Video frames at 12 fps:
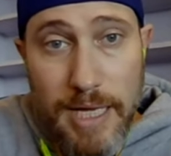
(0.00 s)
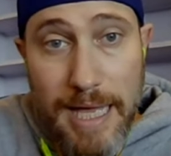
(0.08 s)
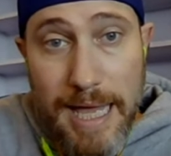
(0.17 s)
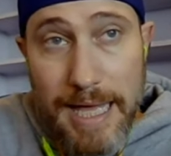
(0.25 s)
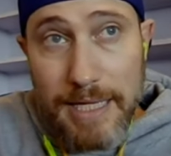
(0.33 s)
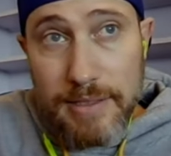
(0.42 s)

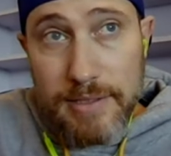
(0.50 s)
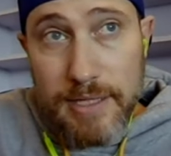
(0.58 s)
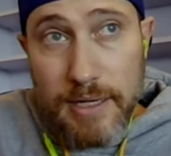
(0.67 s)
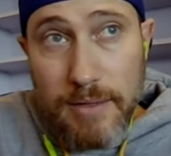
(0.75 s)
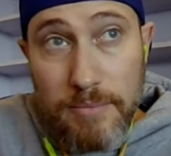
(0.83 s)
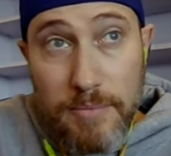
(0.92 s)

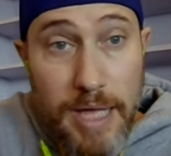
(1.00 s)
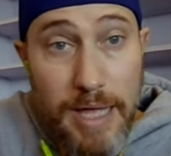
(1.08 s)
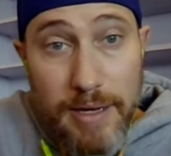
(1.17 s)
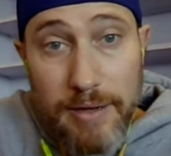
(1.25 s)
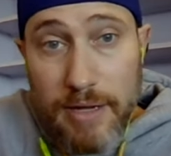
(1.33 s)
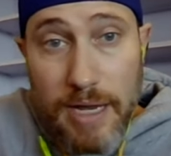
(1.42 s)

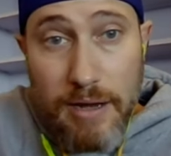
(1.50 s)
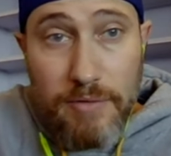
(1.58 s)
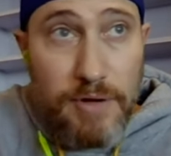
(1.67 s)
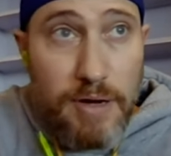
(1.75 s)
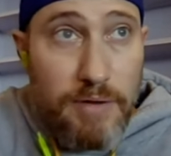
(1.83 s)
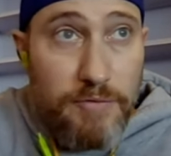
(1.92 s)
And
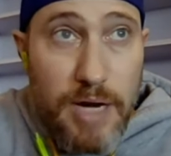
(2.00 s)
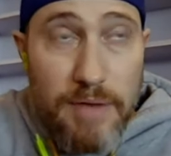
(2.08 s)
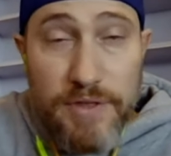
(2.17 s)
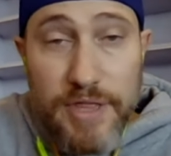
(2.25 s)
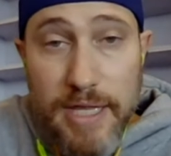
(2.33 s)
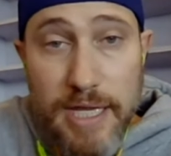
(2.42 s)
for
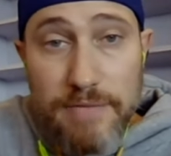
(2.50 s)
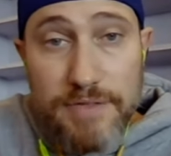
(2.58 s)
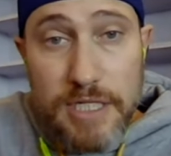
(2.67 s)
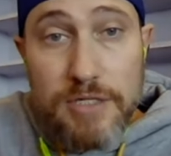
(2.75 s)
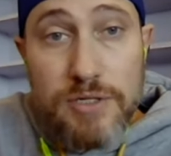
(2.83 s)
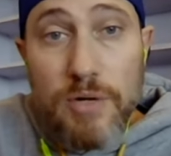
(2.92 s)
everything that I've
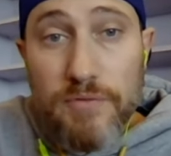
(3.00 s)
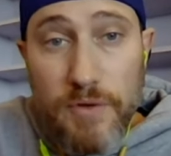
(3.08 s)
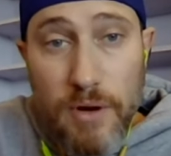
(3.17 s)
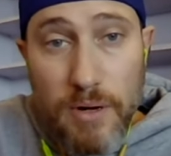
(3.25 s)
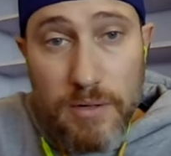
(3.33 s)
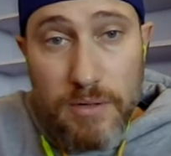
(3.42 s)
seen so
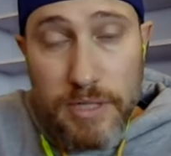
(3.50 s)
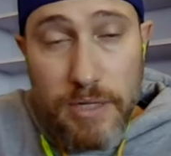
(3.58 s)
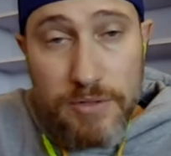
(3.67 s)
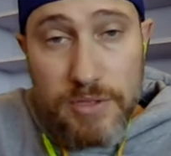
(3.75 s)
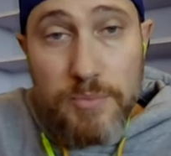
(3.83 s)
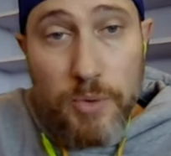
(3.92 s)
far, you
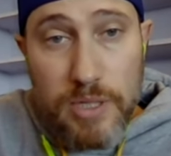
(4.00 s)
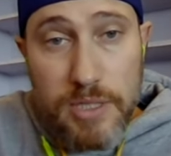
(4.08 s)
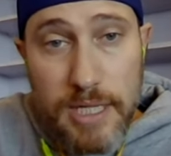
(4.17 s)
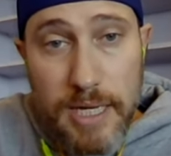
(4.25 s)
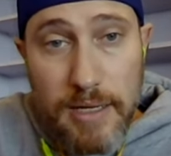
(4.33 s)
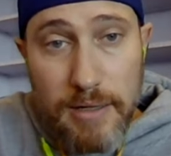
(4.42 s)
know, supports
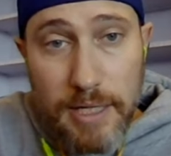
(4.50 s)
that.